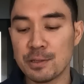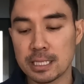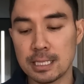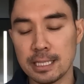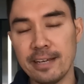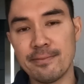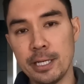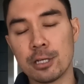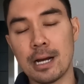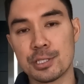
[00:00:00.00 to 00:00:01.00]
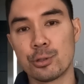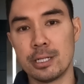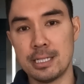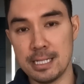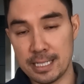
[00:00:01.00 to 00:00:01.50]
he was gonna leave me cross
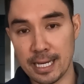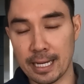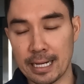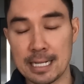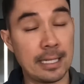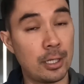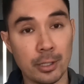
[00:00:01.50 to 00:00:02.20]
court to dig. And I said,